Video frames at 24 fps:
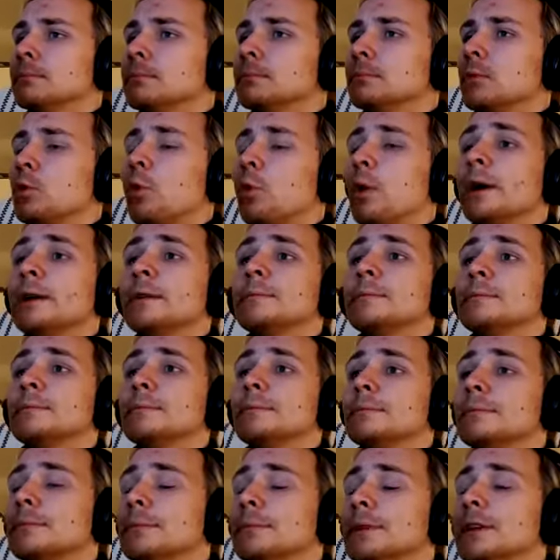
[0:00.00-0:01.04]
quite
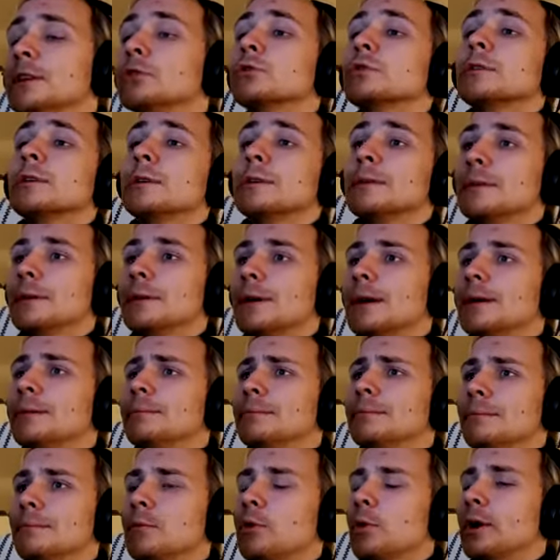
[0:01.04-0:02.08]
interesting.
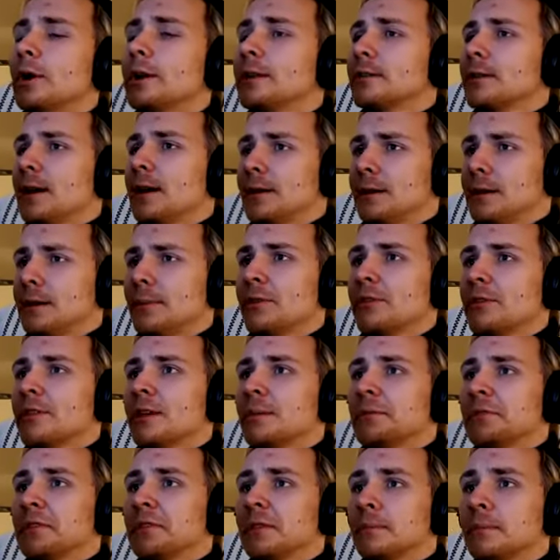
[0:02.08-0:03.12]
I'm quite excited about some
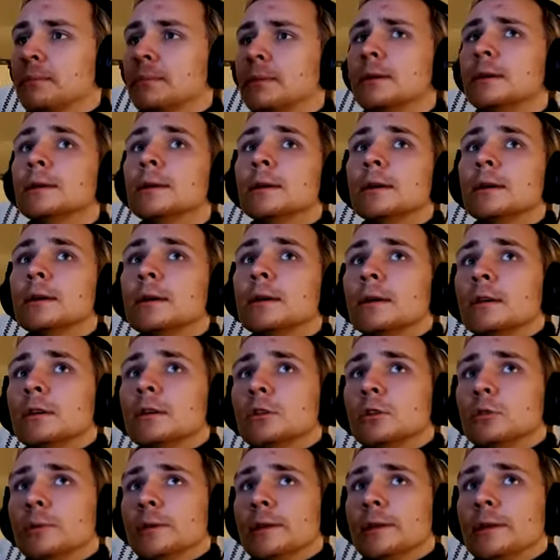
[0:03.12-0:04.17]
of them
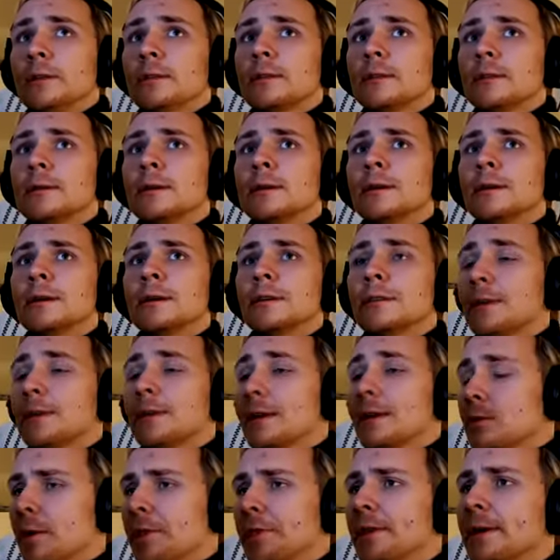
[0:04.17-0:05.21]
to release. So that's
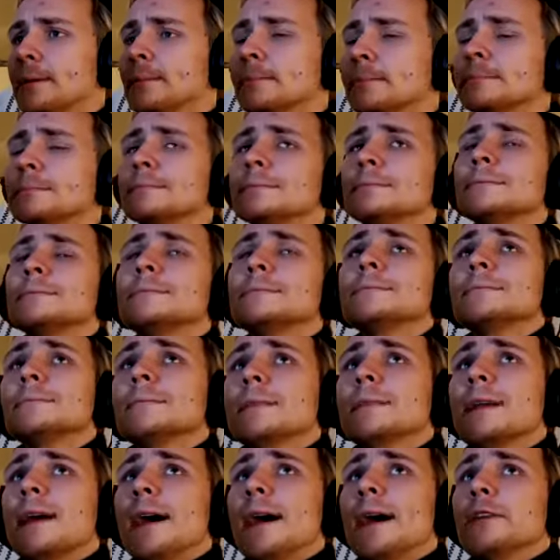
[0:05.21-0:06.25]
one thing.
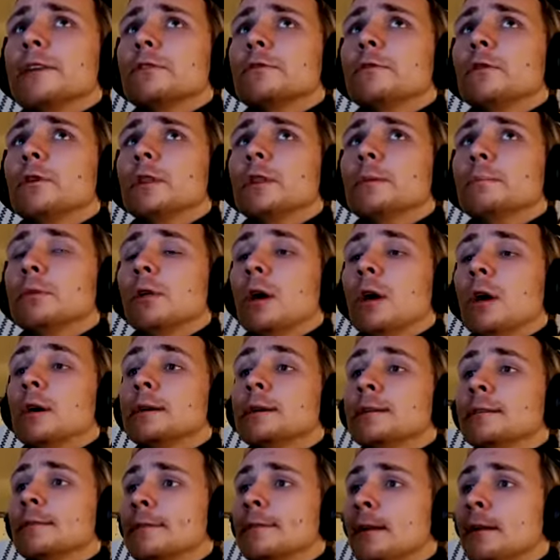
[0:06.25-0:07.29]
As for the blog
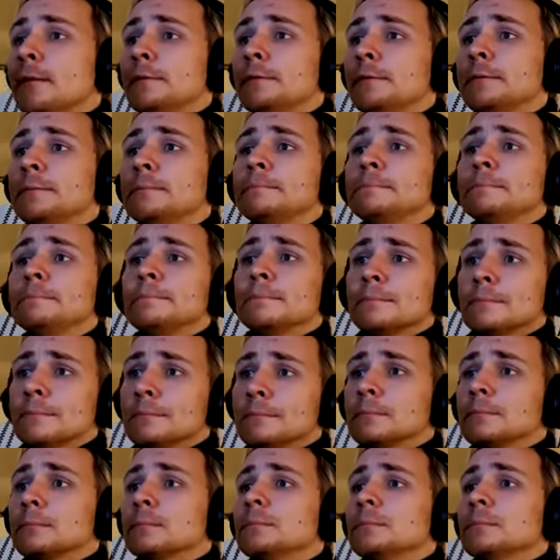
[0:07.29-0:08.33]
itself,
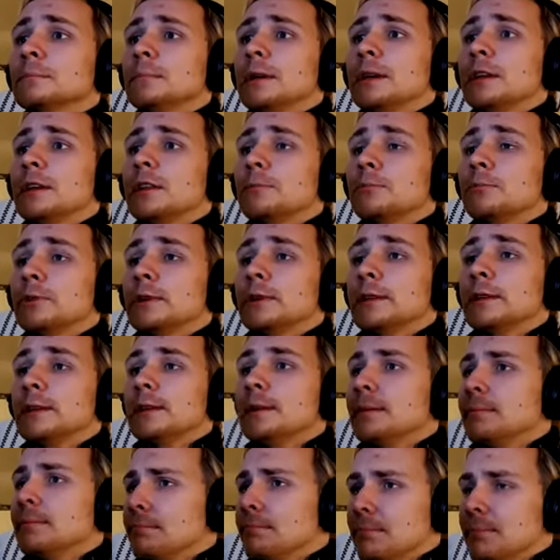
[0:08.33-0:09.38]
it's
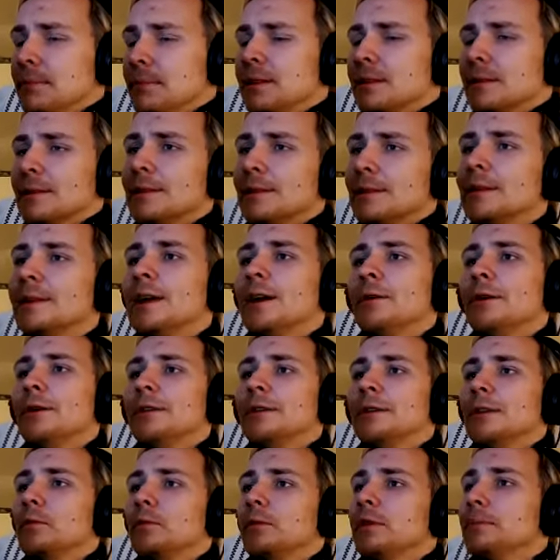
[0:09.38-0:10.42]
clear now, I
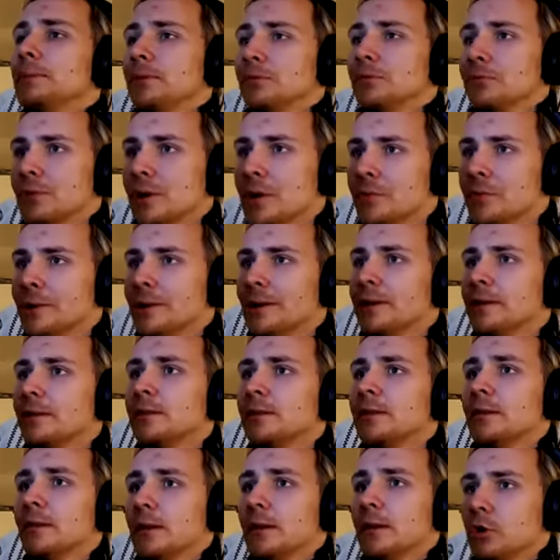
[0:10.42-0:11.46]
think, that we've been
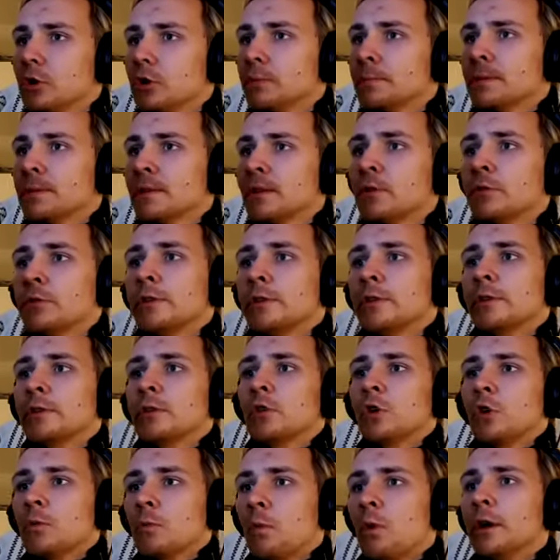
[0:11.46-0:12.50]
re-releasing the Europe series,
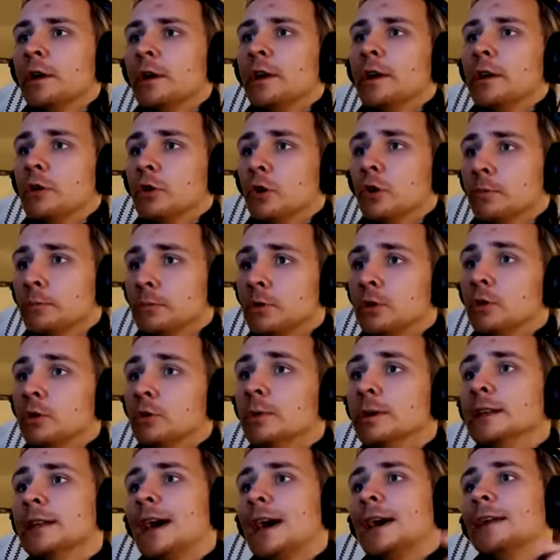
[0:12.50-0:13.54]
Europe 1 and Europe 2,
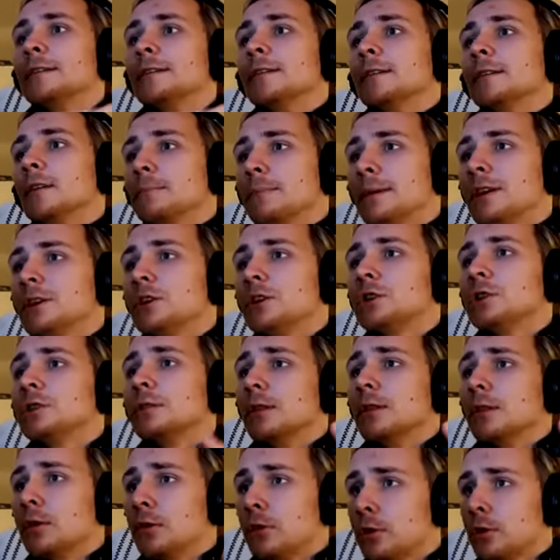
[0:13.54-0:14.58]
in anticipation to
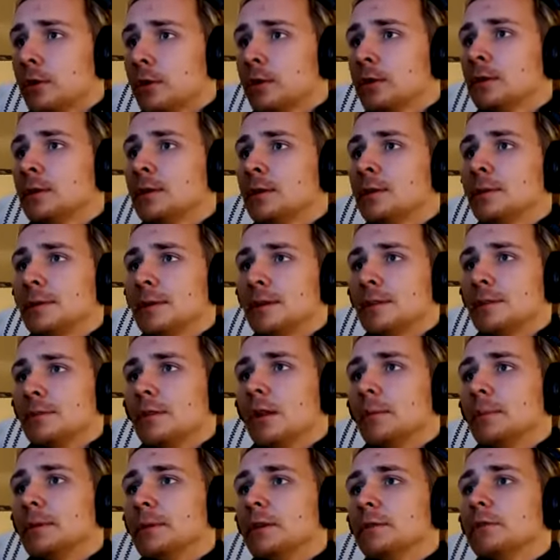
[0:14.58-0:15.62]
the 3rd
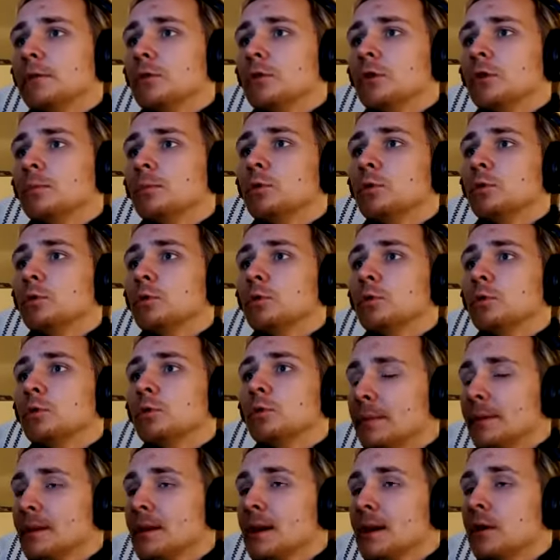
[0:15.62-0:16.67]
installment of Europe, which will be
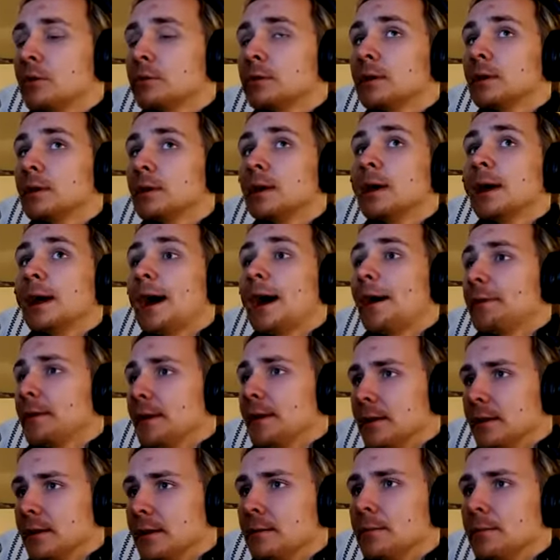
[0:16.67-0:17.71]
coming out at the
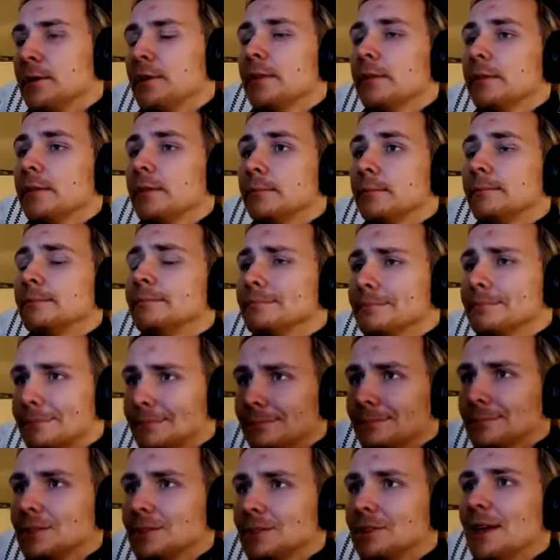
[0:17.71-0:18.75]
end of the month.
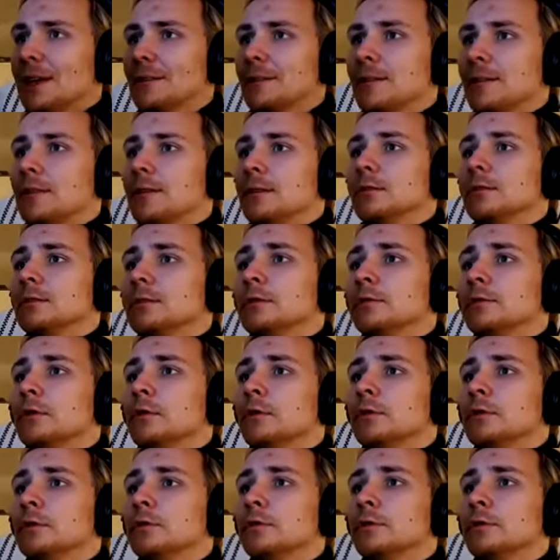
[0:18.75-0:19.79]
So that's the thing to look
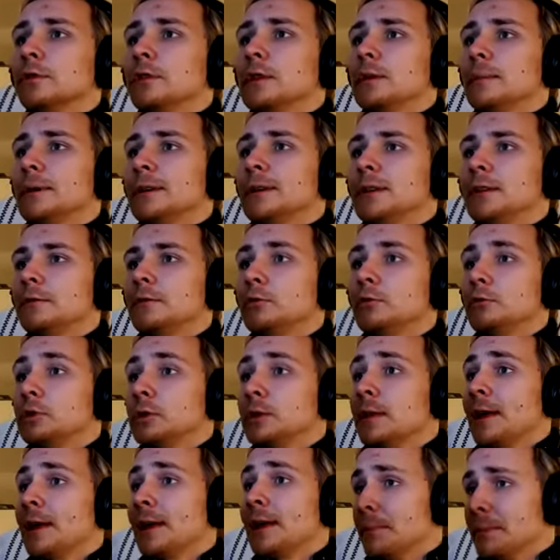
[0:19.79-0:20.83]
forward to for the immediate future.
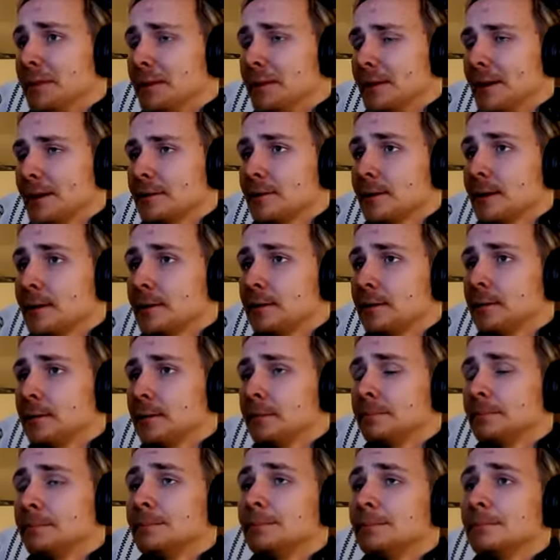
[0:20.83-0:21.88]
That'll be the next article.
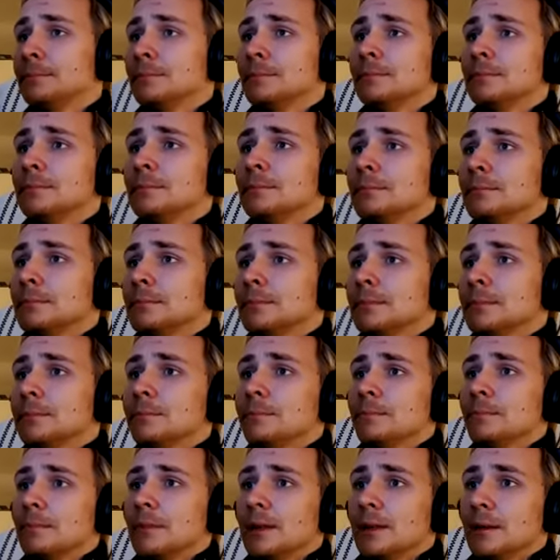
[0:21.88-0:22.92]

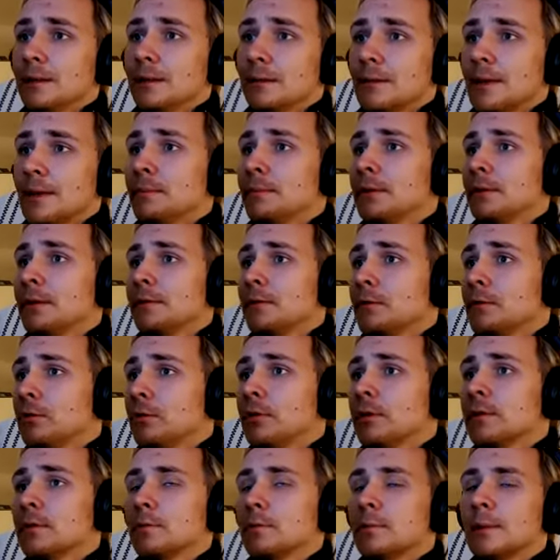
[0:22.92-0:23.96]
In December, of
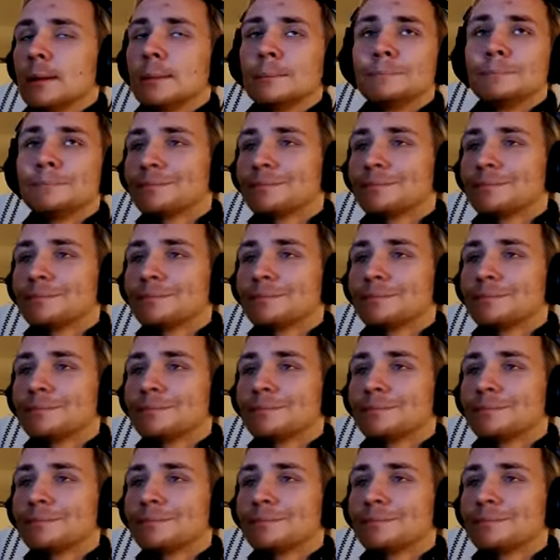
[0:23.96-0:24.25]
course, well,